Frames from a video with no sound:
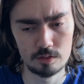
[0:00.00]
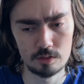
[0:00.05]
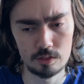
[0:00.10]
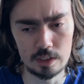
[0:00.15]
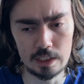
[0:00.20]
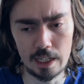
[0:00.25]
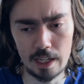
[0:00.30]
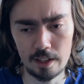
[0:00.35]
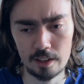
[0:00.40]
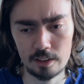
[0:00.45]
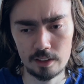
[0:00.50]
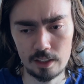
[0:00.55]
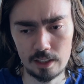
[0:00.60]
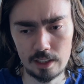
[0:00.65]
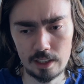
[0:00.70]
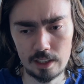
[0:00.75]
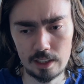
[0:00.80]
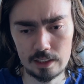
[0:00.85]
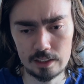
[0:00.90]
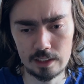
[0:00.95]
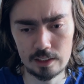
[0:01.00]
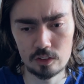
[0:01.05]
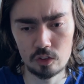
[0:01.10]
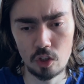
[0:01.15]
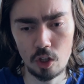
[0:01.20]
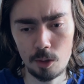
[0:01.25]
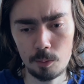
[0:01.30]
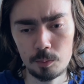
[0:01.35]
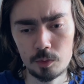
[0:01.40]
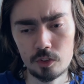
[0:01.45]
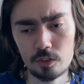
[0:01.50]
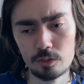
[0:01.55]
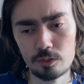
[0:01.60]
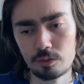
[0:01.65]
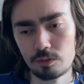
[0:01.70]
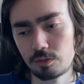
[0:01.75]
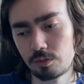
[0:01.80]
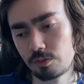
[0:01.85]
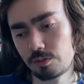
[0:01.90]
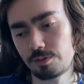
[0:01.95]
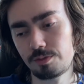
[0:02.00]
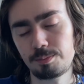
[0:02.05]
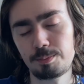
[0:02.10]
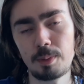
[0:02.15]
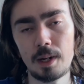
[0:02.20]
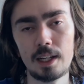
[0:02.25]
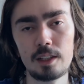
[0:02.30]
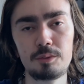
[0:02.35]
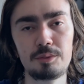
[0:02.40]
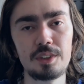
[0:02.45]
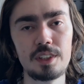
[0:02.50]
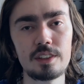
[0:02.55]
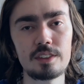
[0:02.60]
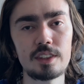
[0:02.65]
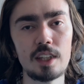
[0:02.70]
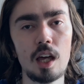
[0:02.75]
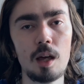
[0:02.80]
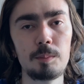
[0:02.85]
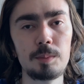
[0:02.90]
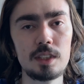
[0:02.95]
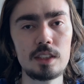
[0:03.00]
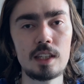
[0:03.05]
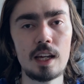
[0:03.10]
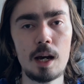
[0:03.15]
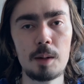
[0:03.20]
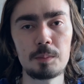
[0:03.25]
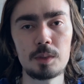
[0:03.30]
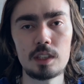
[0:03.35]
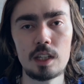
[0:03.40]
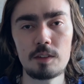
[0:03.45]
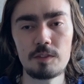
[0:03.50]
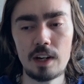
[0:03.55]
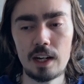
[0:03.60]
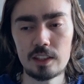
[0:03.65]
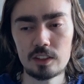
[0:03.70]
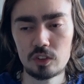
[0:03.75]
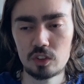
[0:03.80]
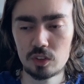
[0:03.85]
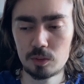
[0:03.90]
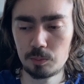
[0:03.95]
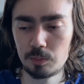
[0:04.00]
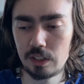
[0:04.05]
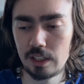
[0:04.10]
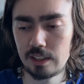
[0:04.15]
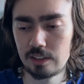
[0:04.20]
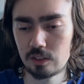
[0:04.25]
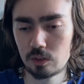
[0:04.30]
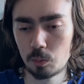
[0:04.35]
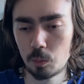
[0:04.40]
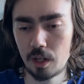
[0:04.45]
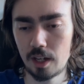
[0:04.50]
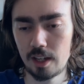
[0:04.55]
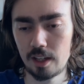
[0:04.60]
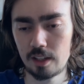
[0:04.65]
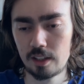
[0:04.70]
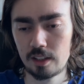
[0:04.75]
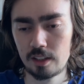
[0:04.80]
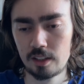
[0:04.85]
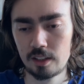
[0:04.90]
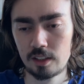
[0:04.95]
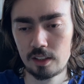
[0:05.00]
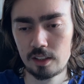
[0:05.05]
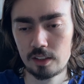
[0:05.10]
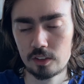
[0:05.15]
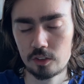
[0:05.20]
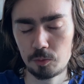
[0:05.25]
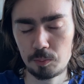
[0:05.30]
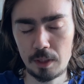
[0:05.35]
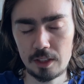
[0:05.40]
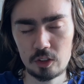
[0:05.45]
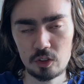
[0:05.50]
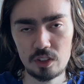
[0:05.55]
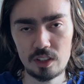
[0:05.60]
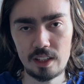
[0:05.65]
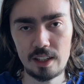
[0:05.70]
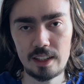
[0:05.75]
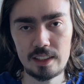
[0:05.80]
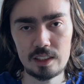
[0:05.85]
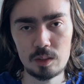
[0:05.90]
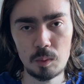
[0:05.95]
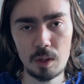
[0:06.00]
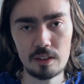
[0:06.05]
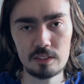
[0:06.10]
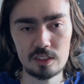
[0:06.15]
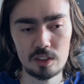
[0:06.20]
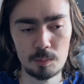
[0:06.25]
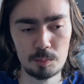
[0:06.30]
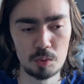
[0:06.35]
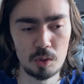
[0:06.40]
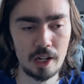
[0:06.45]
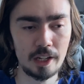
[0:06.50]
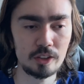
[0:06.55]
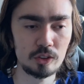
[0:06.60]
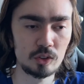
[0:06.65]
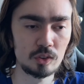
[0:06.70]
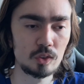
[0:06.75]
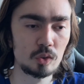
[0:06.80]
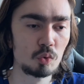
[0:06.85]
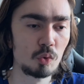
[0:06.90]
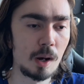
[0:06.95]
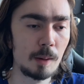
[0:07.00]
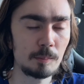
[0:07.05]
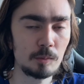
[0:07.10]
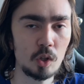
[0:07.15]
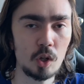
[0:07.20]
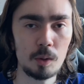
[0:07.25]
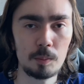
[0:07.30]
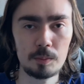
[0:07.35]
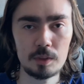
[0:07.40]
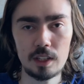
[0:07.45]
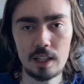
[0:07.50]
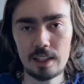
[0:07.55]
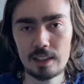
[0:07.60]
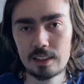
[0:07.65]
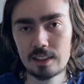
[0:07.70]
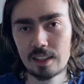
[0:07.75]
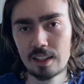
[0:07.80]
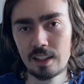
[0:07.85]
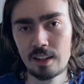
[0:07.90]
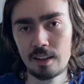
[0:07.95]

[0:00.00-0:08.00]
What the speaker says: Yeah. And in terms of bad things that have been happening, I've had some days where, especially lately, where the depression's ramped up. Like,